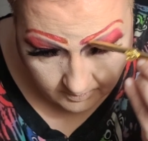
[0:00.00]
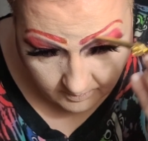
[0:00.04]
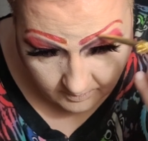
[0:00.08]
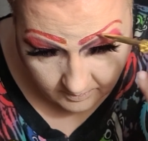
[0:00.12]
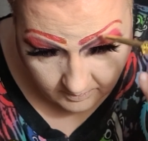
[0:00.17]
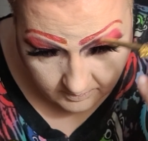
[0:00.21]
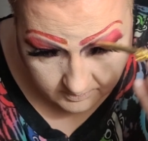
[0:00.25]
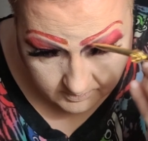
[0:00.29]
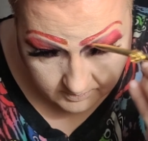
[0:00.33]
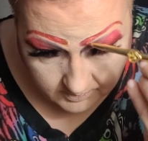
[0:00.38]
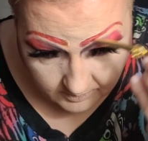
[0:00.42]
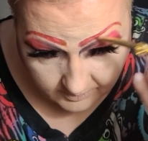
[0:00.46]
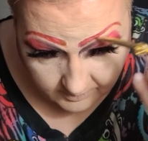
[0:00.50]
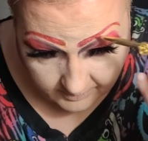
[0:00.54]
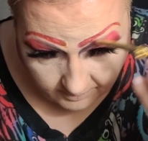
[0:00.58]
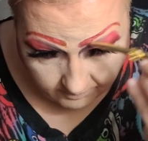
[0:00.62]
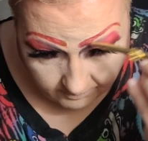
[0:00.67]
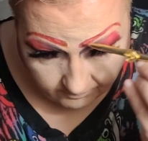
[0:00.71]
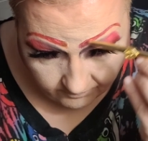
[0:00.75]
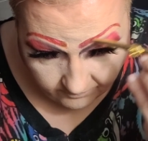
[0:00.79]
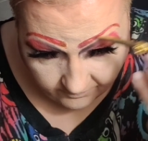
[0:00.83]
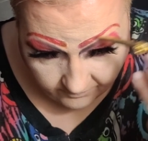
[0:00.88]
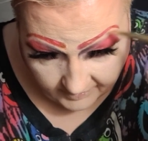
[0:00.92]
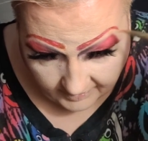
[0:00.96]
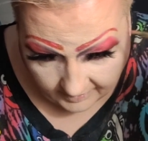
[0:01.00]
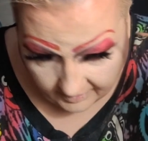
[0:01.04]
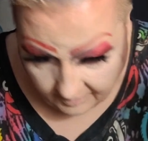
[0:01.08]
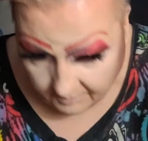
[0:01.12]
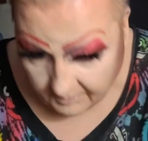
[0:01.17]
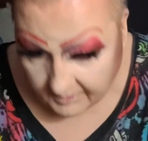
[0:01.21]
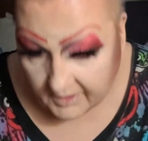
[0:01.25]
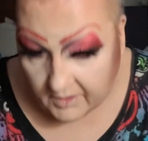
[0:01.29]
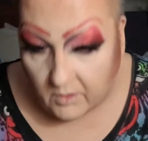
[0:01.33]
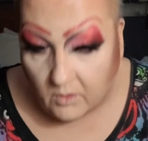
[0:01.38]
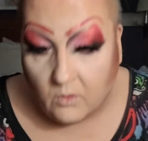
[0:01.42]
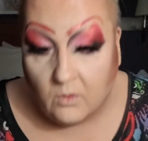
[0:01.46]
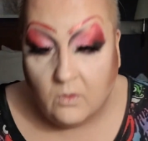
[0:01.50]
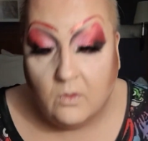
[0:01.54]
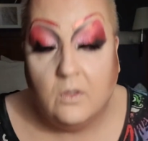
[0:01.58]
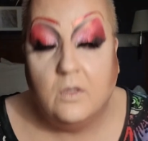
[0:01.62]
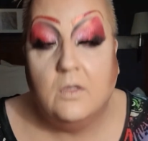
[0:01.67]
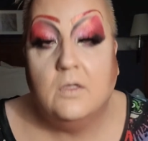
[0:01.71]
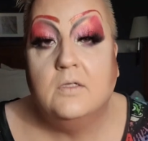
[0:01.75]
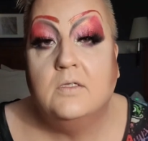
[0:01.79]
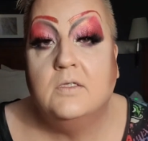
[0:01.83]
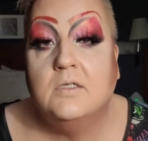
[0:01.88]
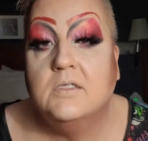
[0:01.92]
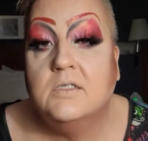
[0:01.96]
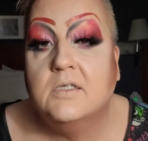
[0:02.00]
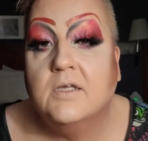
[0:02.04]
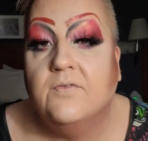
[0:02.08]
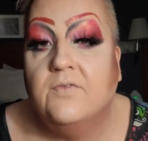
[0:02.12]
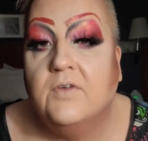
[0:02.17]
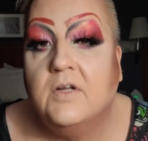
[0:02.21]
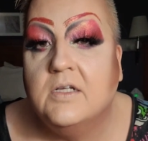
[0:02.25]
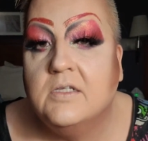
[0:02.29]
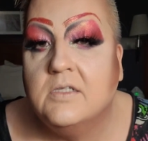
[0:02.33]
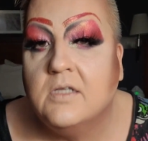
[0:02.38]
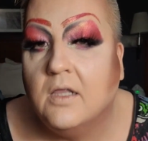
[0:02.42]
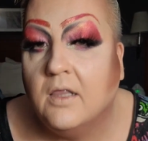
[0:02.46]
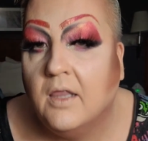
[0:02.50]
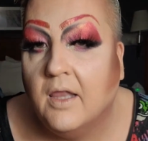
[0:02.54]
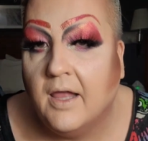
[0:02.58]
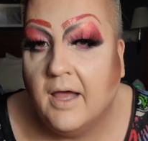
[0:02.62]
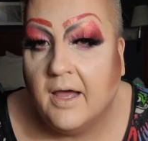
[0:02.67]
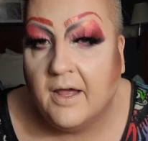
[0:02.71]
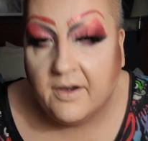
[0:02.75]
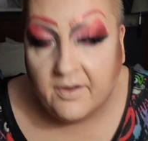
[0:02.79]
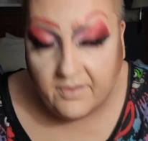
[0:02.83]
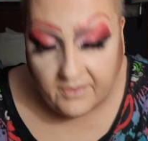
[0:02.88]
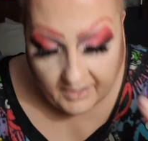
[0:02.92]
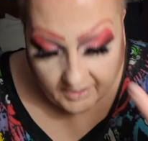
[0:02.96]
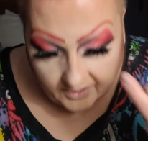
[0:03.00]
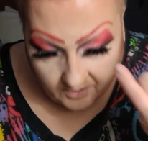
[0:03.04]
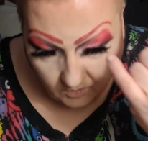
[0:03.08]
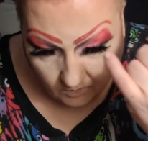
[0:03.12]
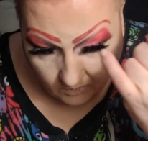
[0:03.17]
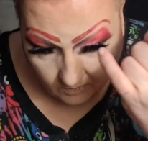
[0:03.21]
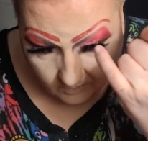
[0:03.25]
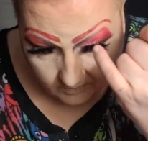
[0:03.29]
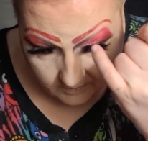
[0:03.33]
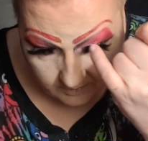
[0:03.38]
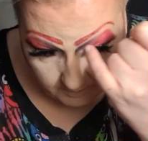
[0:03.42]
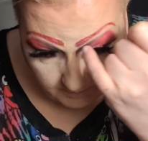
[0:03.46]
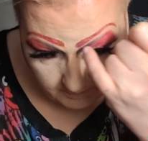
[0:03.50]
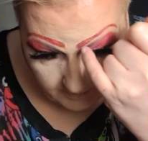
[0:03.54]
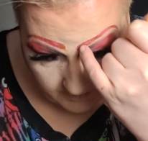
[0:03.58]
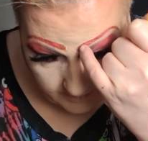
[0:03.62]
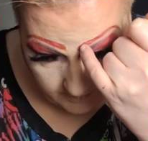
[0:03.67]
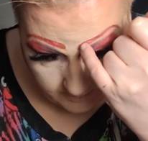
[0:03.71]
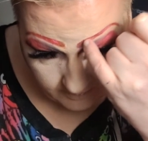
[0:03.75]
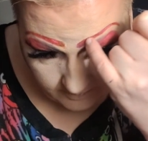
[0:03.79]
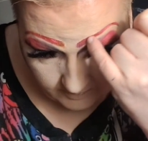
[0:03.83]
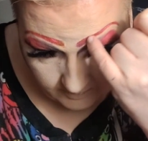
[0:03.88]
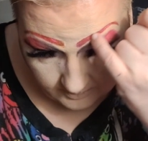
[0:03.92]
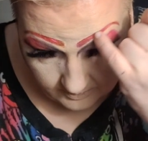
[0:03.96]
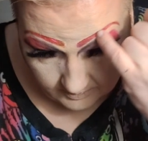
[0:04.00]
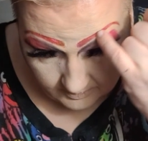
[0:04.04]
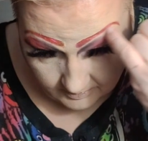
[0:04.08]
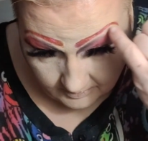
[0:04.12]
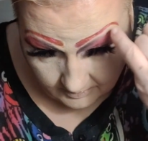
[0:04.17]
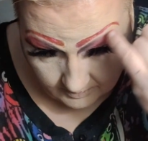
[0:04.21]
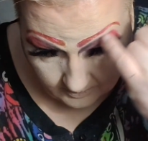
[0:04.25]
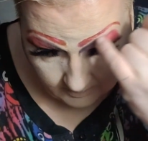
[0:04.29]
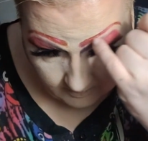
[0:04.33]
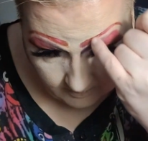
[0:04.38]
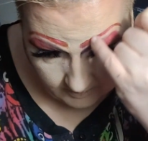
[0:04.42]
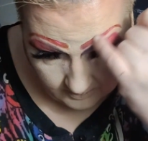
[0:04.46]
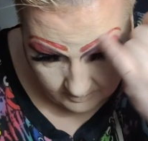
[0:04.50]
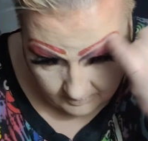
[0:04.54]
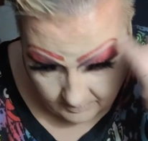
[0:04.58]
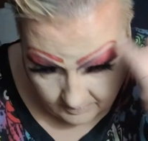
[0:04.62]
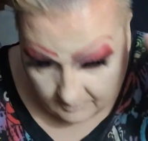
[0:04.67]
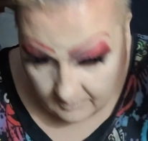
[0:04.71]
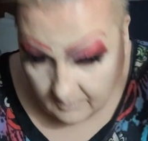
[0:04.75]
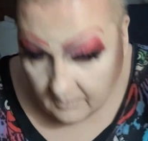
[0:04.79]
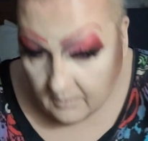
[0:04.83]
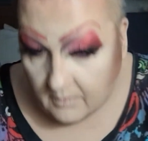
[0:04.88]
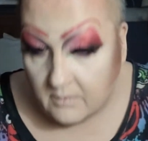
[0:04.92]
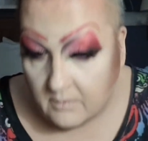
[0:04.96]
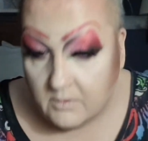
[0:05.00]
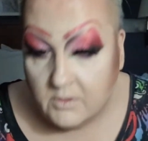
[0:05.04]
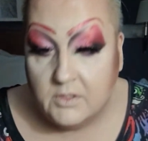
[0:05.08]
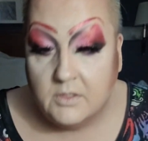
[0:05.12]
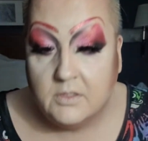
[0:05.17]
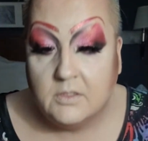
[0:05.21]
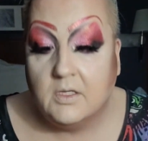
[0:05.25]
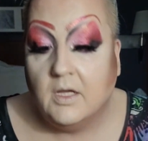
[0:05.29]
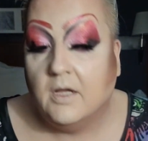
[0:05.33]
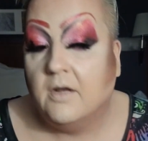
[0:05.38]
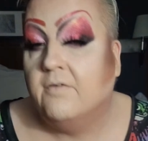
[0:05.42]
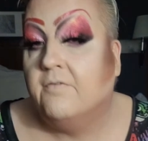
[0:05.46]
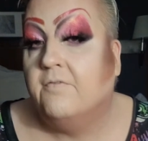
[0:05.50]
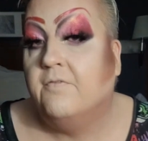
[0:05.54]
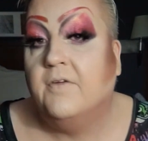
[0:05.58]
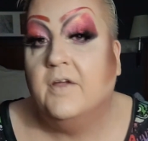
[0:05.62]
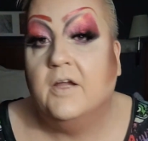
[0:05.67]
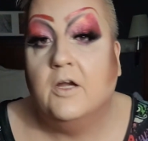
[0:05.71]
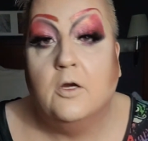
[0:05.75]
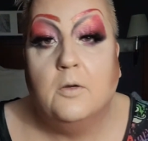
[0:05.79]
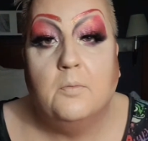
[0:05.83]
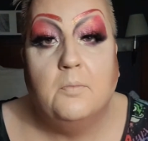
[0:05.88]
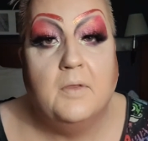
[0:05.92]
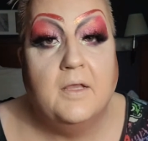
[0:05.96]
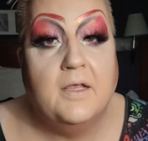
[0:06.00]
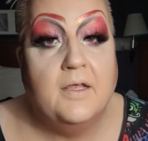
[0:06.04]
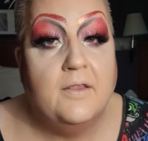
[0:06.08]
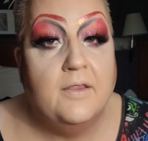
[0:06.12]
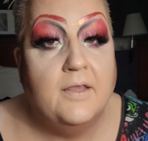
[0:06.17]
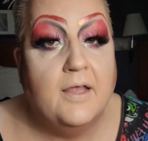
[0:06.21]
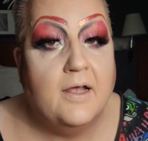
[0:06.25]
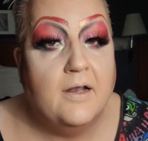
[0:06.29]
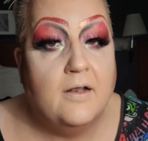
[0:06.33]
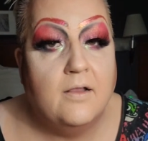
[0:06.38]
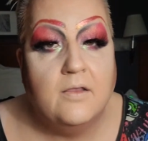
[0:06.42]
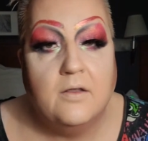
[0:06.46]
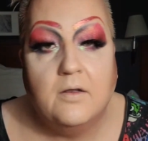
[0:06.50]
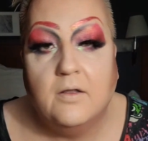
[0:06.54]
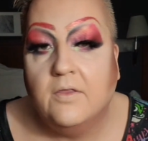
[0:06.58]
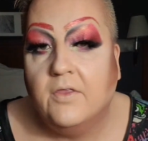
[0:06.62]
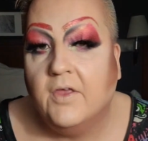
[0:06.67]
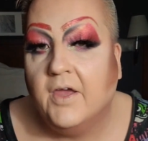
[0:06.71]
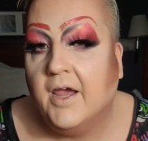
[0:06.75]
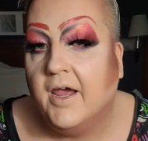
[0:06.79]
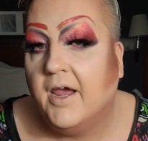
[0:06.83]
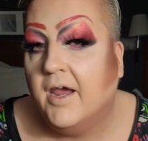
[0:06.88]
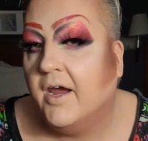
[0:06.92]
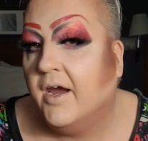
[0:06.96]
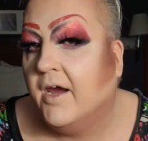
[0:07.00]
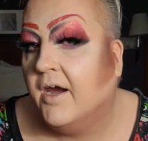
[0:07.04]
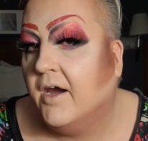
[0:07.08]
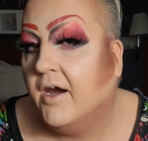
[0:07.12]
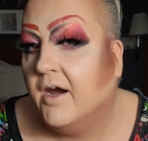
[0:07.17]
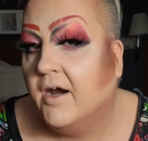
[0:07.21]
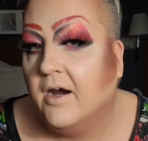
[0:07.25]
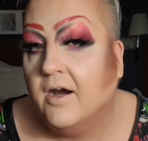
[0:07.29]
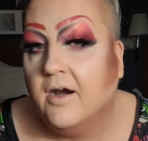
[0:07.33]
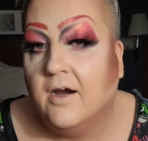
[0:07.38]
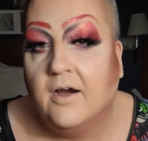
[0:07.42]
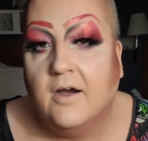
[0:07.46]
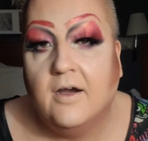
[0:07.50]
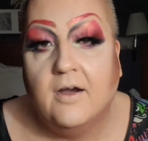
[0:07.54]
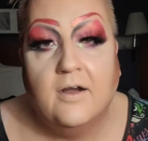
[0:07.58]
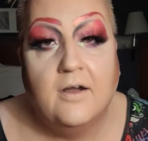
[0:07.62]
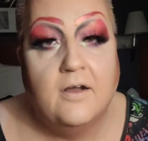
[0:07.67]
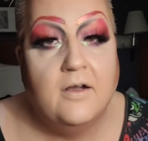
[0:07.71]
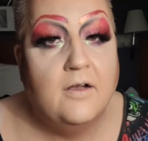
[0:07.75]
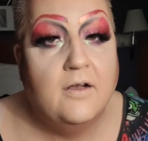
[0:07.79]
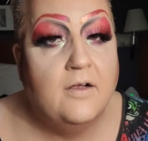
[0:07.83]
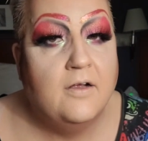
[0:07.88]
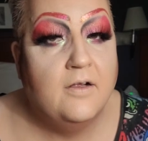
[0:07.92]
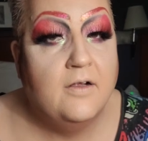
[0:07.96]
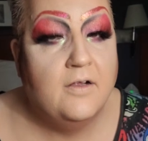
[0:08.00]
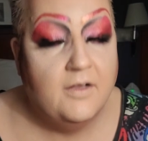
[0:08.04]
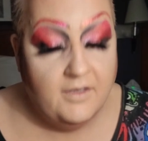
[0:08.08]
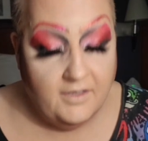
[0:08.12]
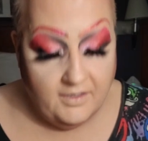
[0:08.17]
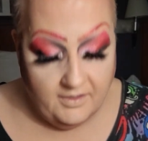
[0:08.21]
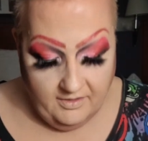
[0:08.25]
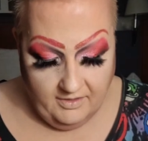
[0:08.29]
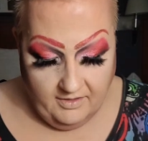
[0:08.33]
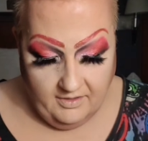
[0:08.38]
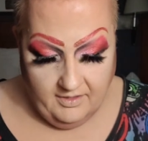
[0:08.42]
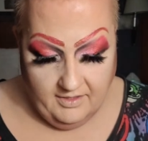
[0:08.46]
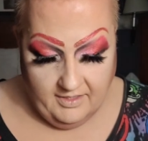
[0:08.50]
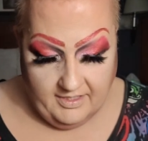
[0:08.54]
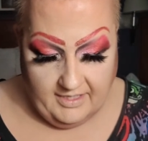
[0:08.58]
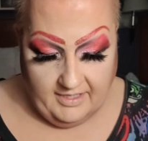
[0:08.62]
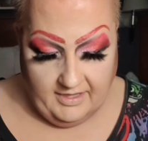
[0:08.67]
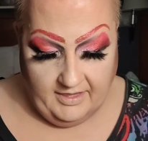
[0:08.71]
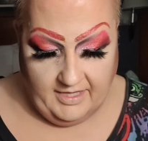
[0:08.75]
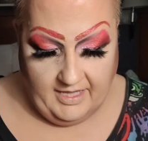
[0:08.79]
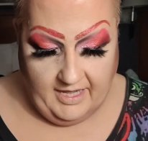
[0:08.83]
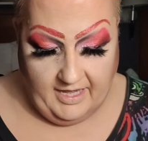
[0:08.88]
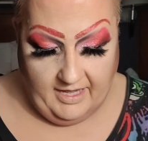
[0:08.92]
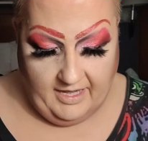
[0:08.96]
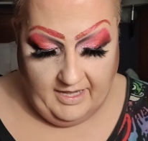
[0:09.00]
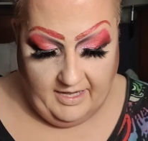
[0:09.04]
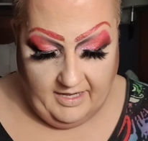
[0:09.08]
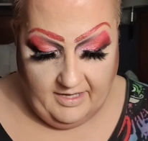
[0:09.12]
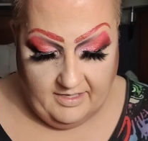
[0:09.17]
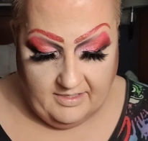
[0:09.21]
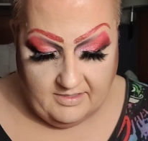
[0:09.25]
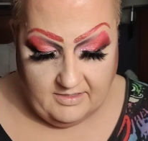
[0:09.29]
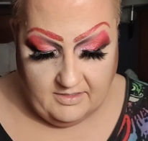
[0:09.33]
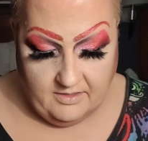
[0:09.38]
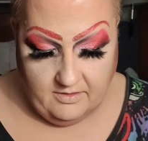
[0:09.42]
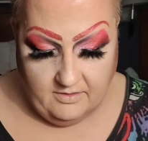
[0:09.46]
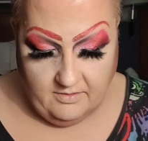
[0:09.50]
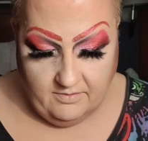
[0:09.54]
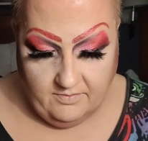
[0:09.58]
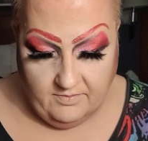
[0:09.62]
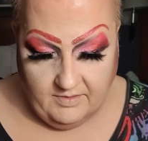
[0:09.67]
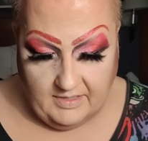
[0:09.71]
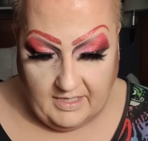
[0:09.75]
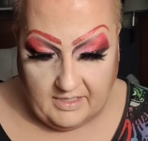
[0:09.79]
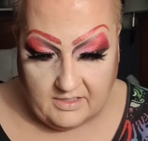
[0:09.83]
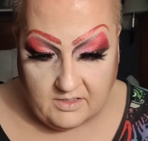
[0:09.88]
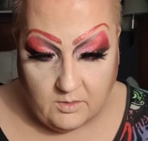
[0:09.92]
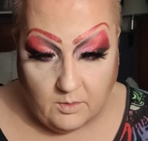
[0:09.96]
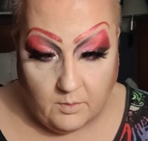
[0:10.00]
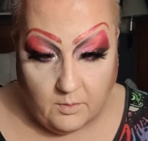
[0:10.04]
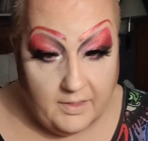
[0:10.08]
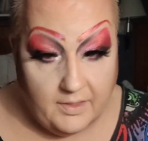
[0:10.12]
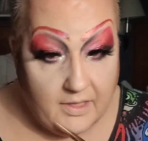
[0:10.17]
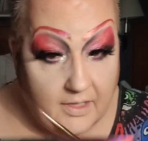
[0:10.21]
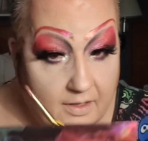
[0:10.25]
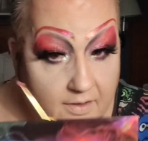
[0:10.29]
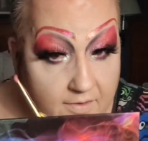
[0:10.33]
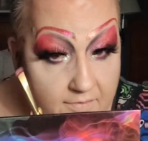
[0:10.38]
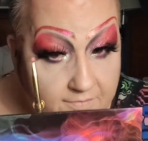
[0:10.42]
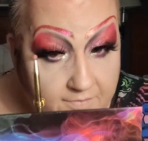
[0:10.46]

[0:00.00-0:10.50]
It's looking very gold. It's giving us a lot of that gold. Let me just kind of finger blend that a little. There. Look at that. That's what we love.